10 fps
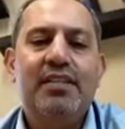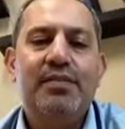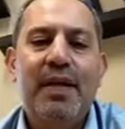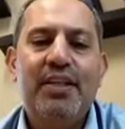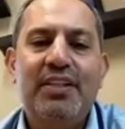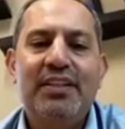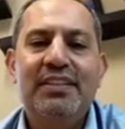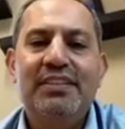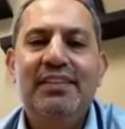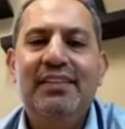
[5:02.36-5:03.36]

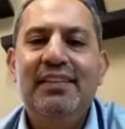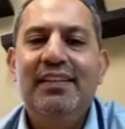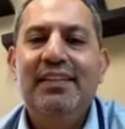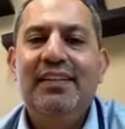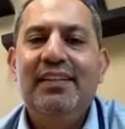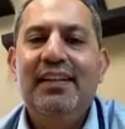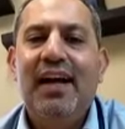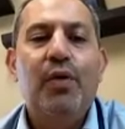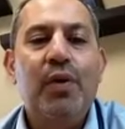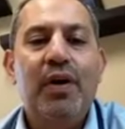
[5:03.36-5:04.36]
specialist,
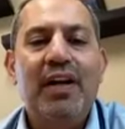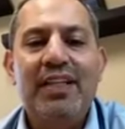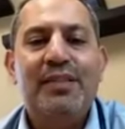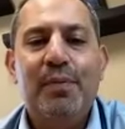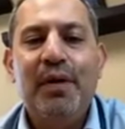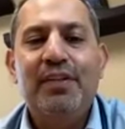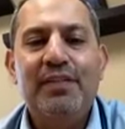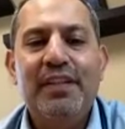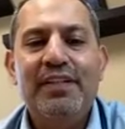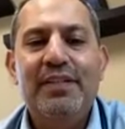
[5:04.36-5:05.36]
I work as a part
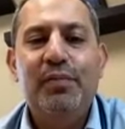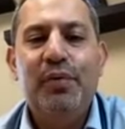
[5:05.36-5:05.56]
of the team.